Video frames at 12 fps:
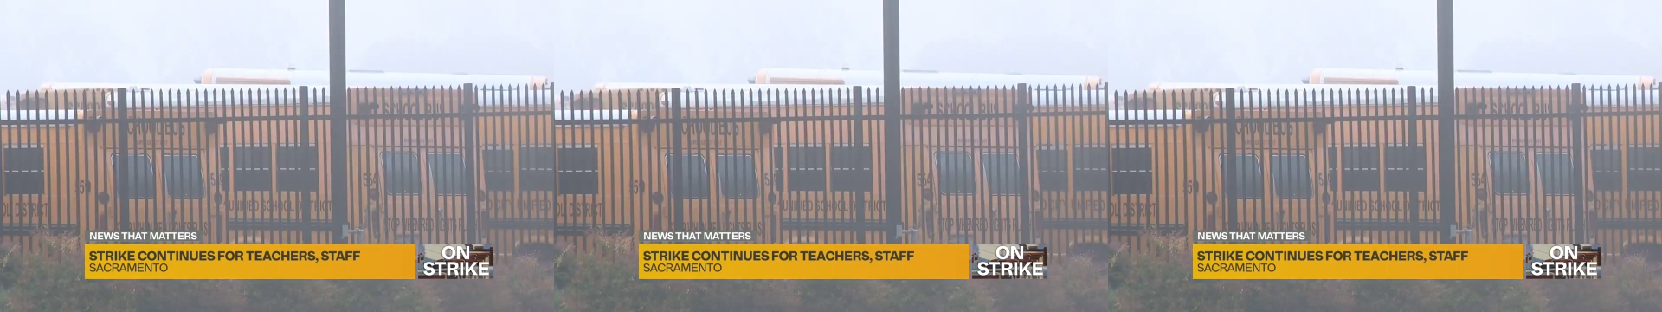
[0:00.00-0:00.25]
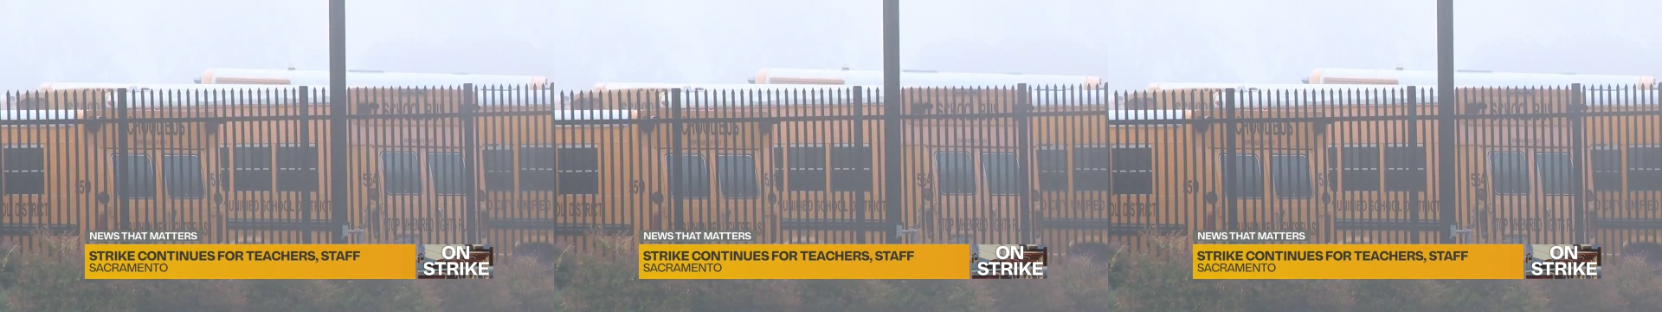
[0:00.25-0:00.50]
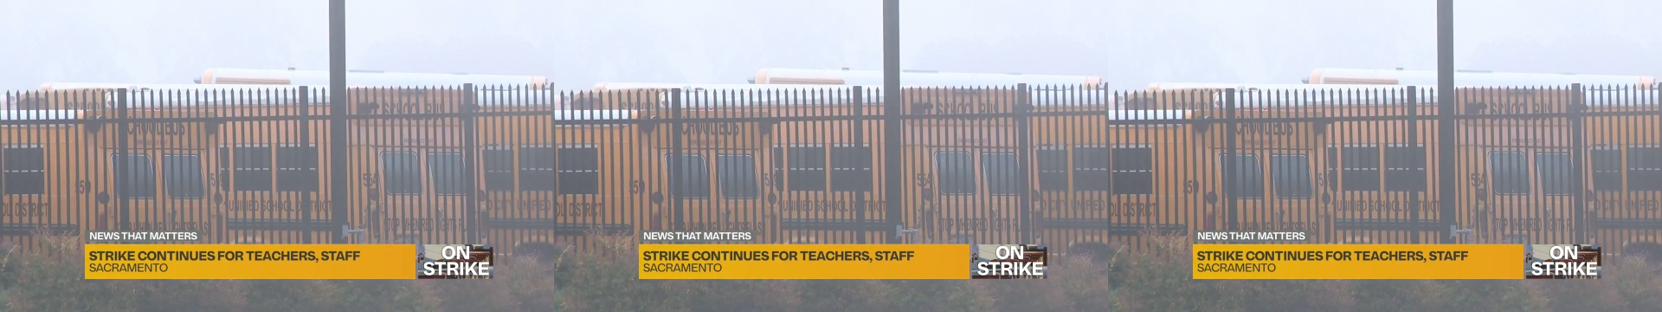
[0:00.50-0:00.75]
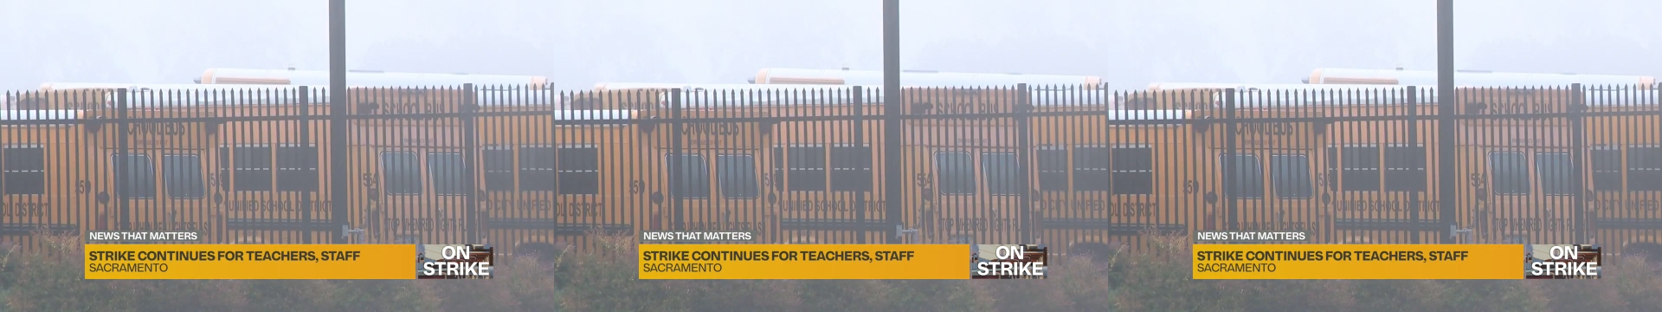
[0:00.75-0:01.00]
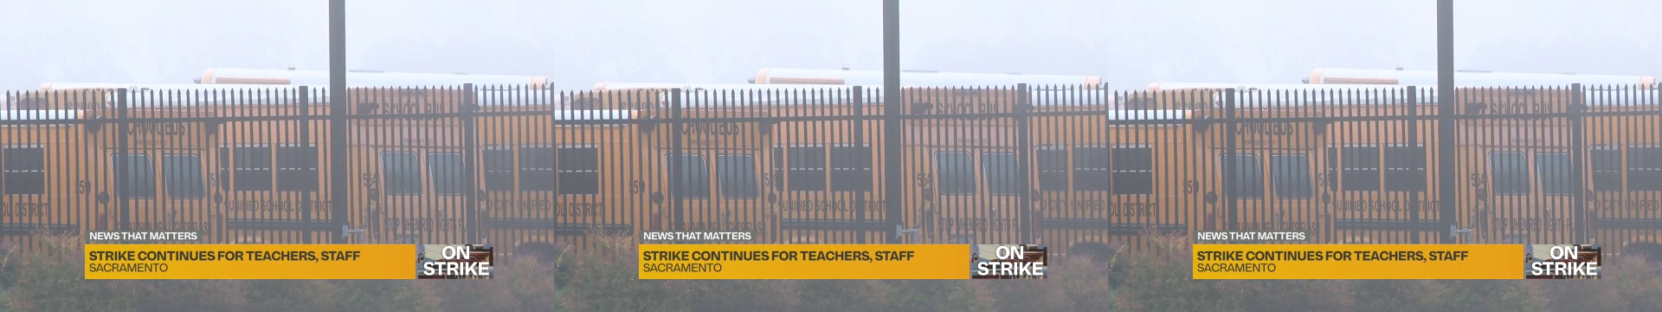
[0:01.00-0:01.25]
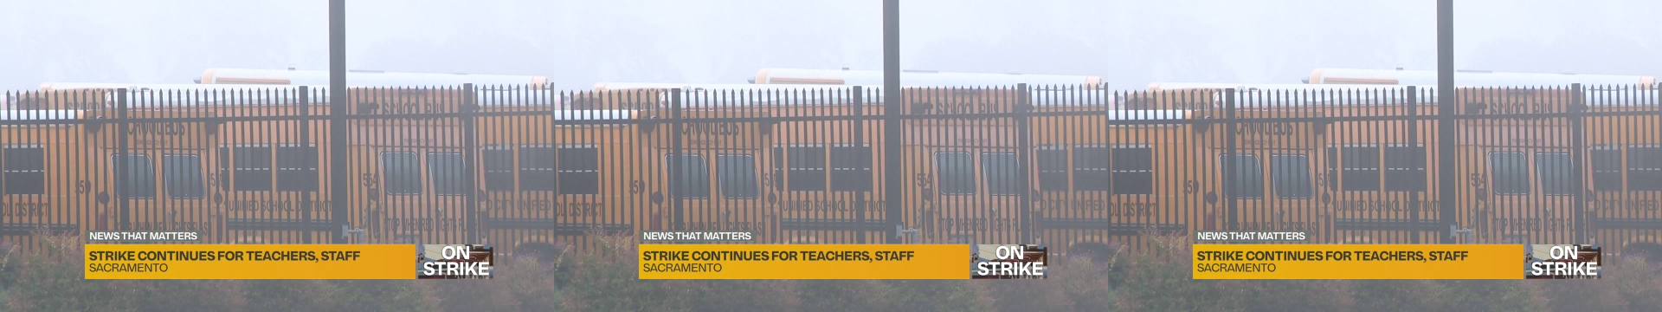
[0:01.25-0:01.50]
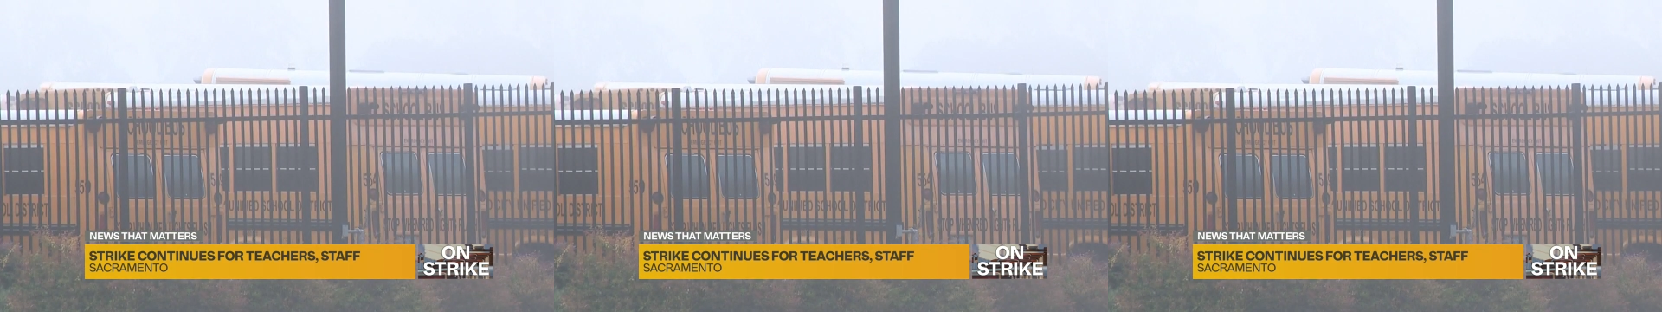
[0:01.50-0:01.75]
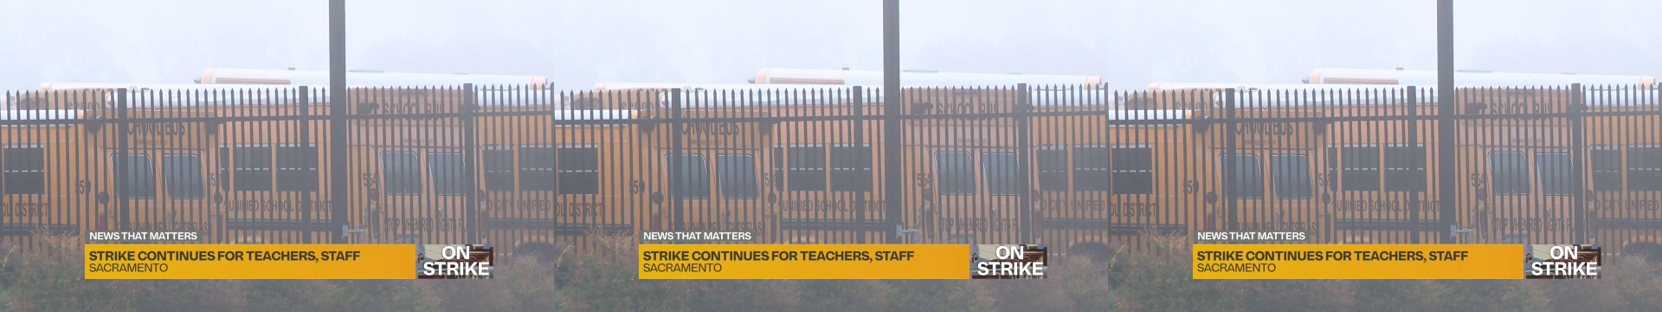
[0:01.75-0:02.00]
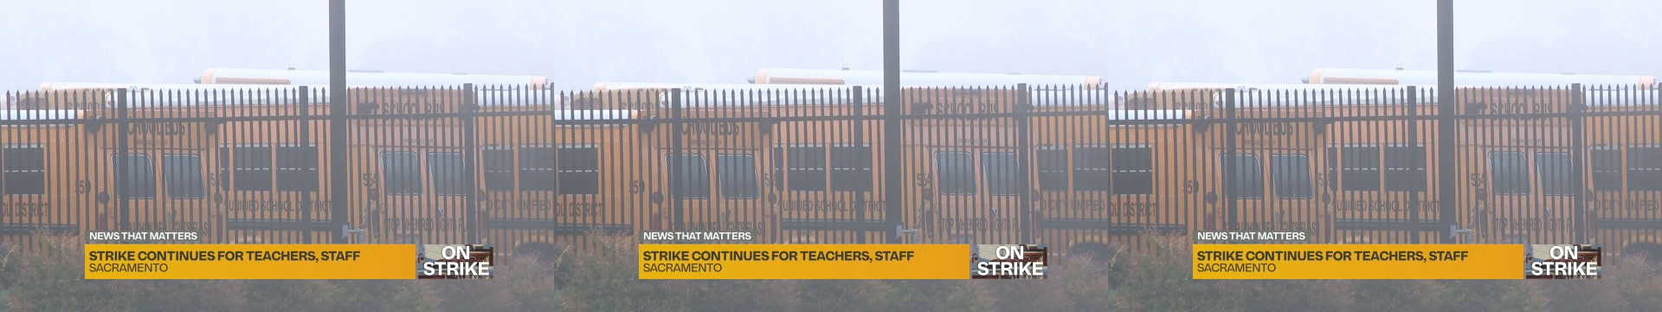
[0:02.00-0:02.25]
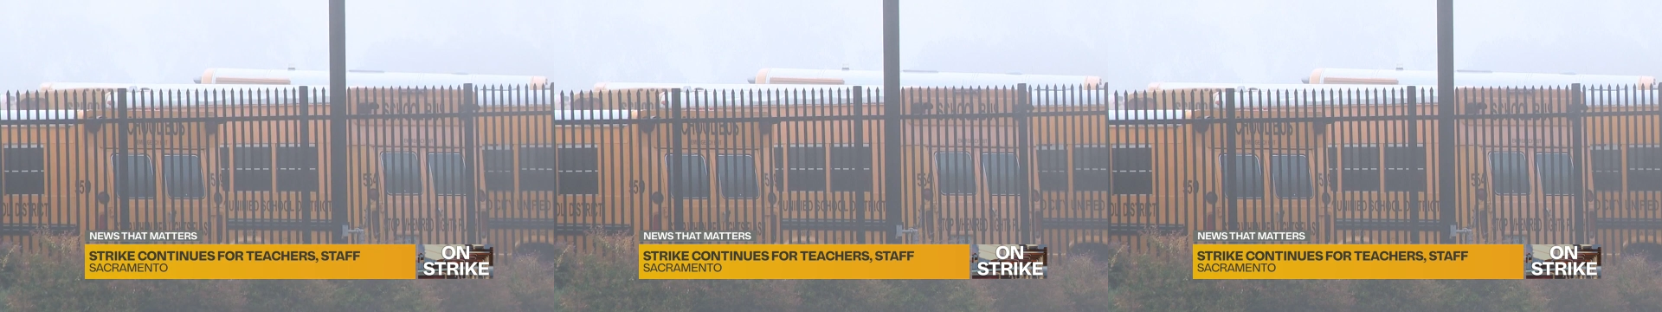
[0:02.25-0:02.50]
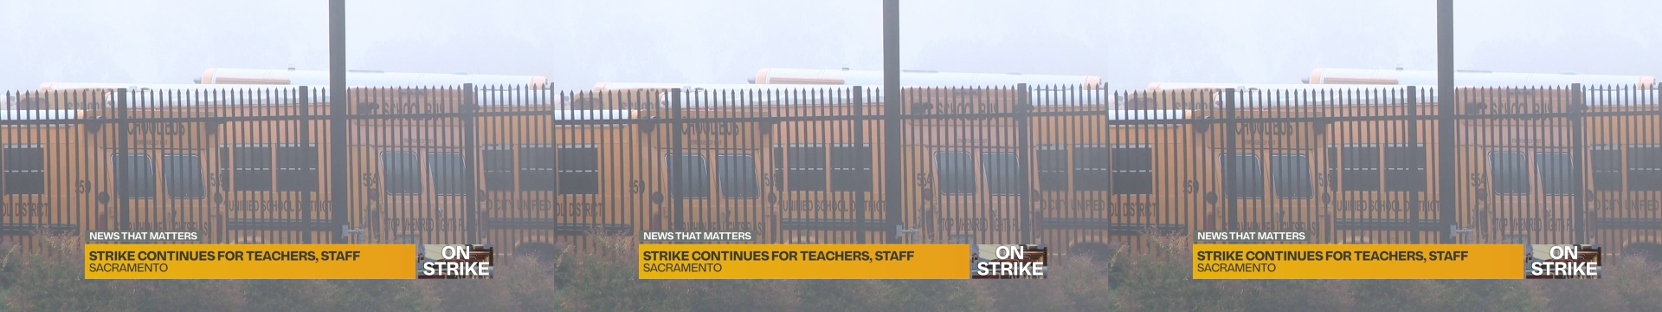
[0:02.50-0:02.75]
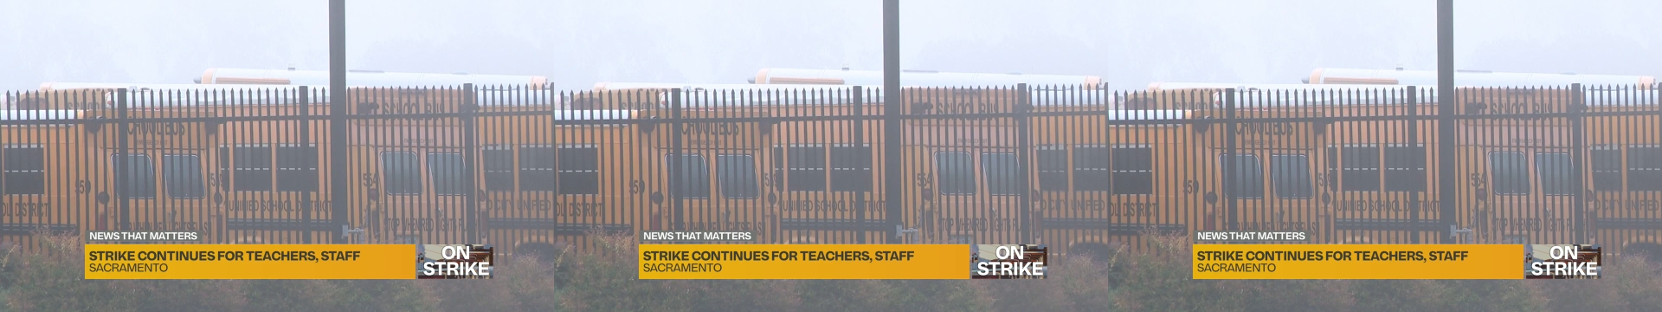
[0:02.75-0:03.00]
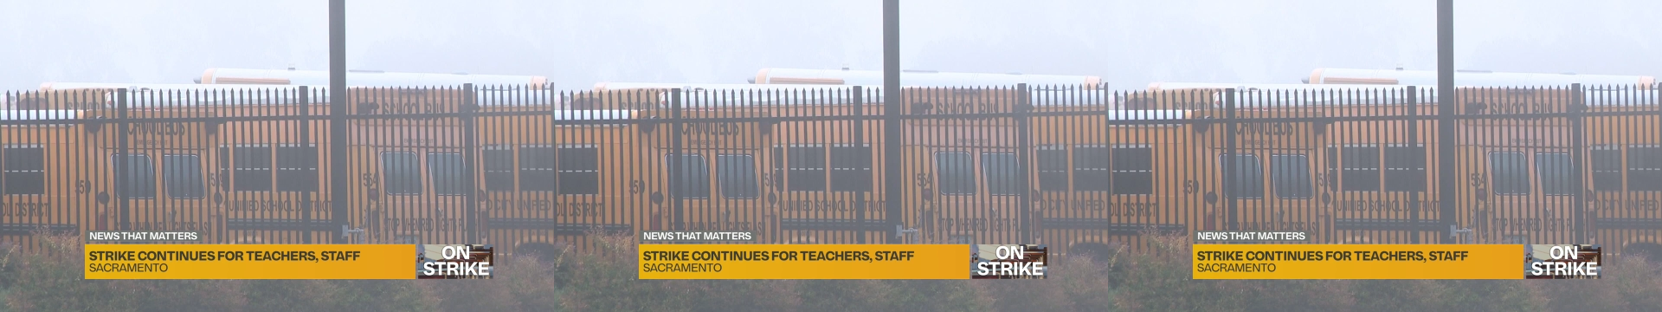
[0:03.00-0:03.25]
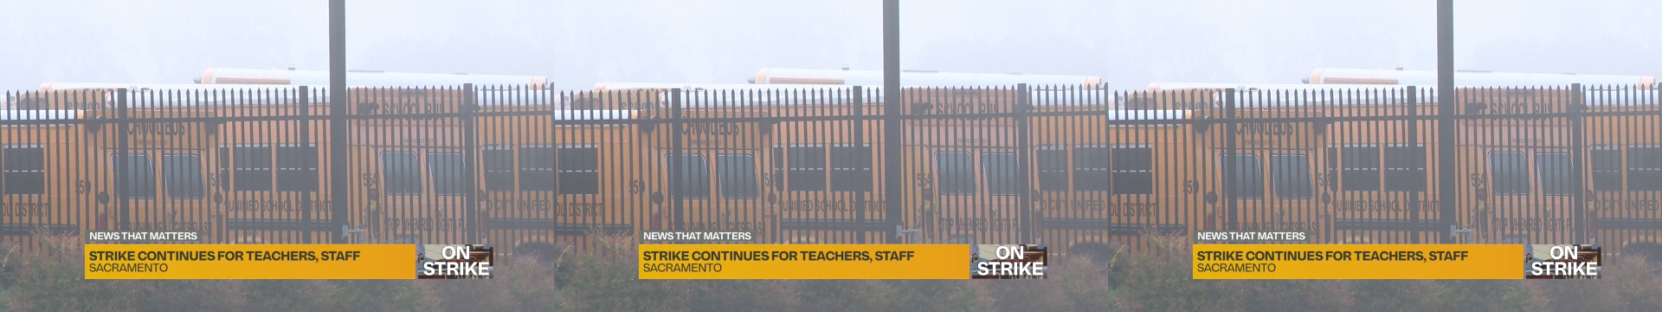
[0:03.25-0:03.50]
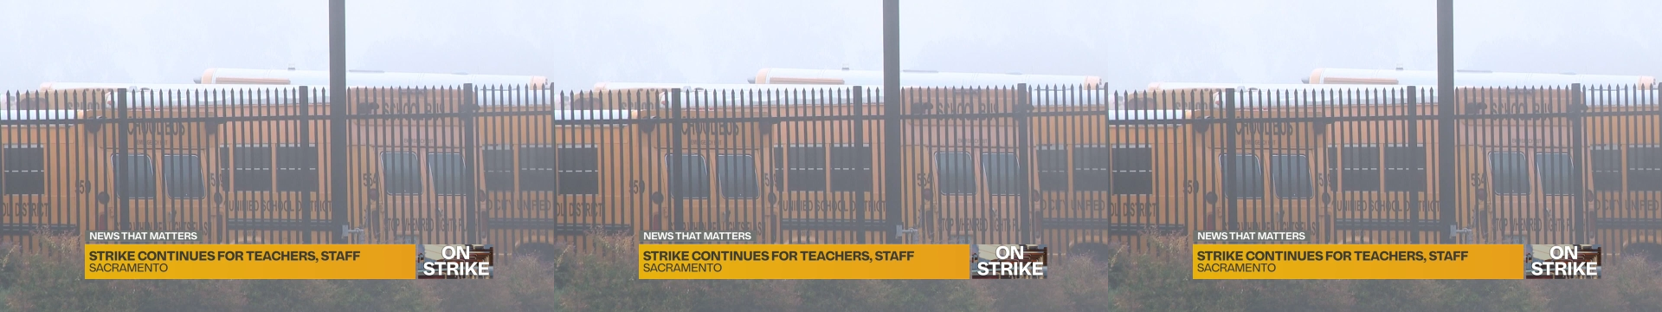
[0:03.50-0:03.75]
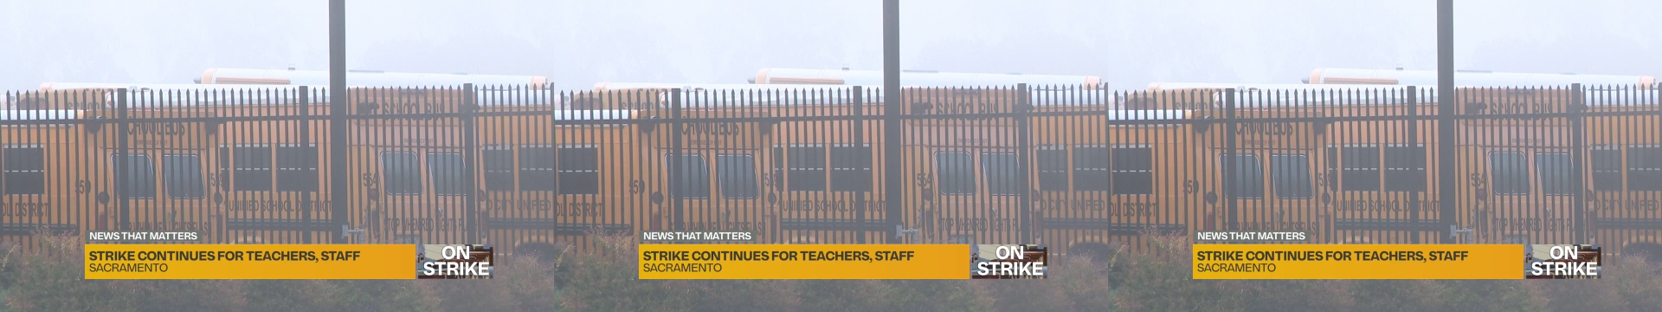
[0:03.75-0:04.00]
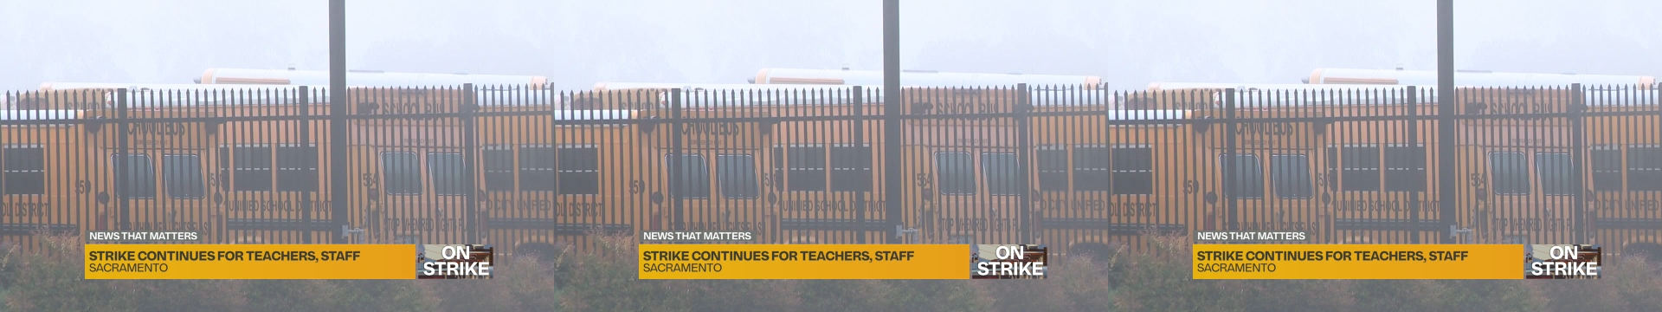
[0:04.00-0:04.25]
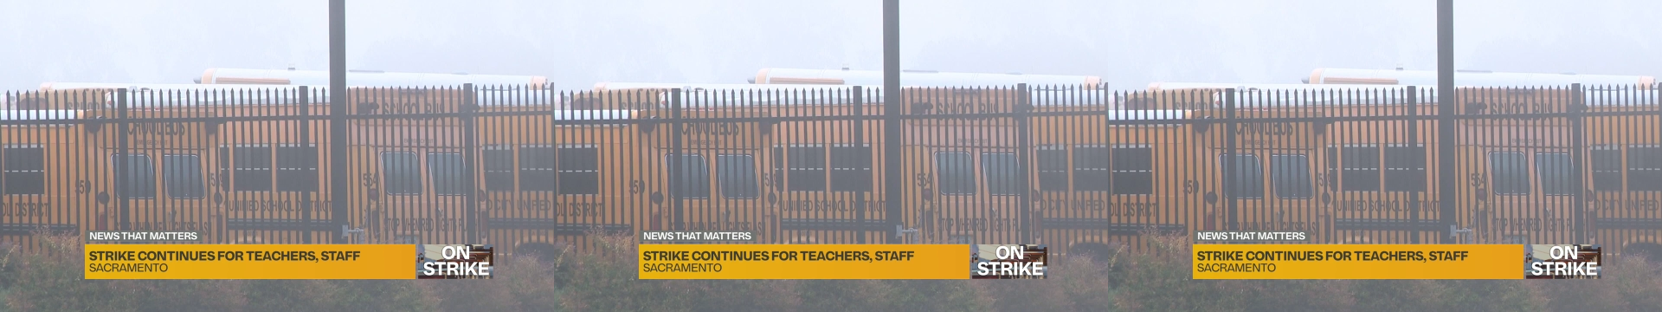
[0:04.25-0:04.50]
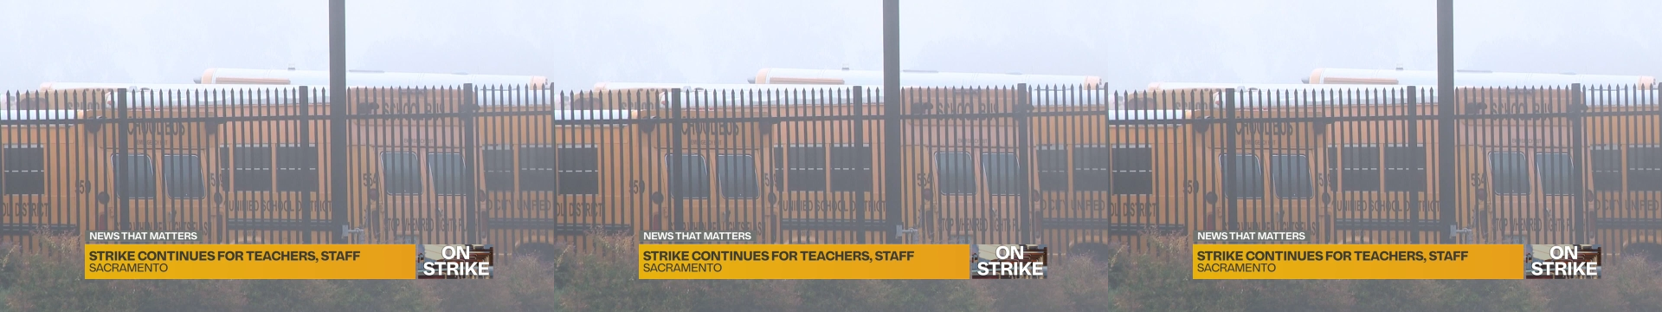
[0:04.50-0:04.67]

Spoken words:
(no speaker visible)